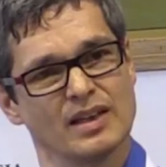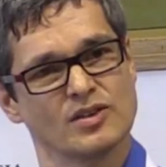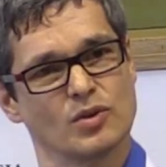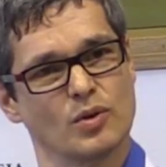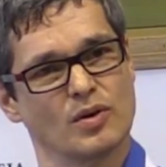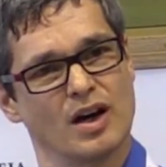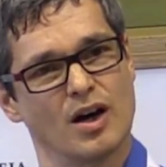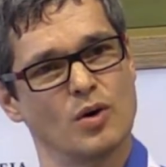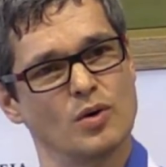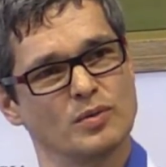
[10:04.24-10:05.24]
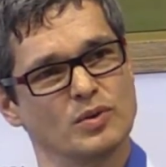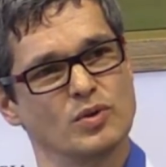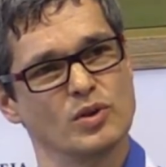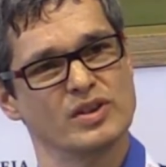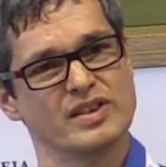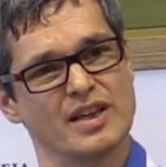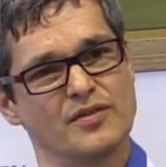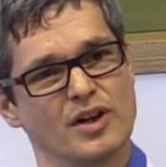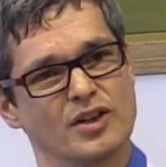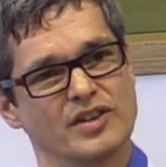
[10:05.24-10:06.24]
So how do you
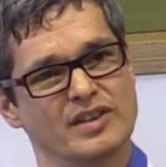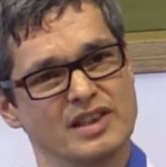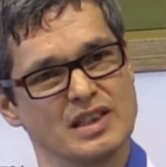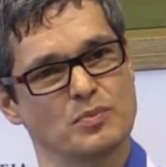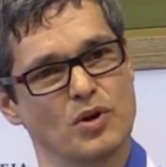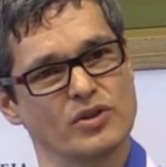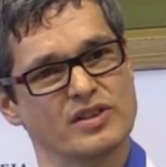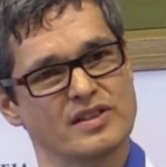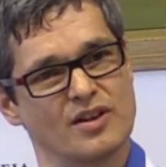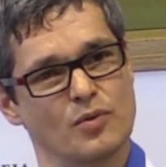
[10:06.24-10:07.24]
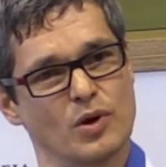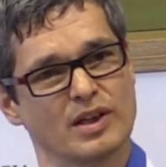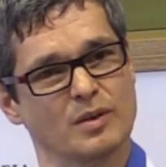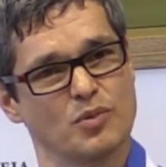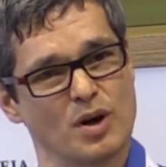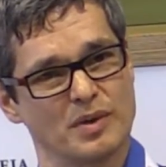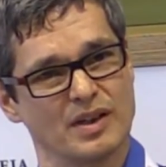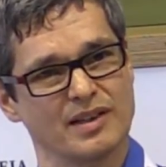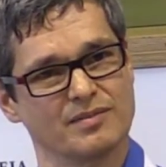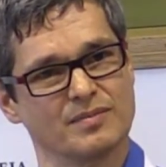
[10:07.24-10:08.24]
safeguard that these processes are working
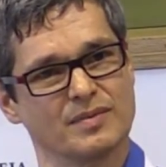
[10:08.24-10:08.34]
properly?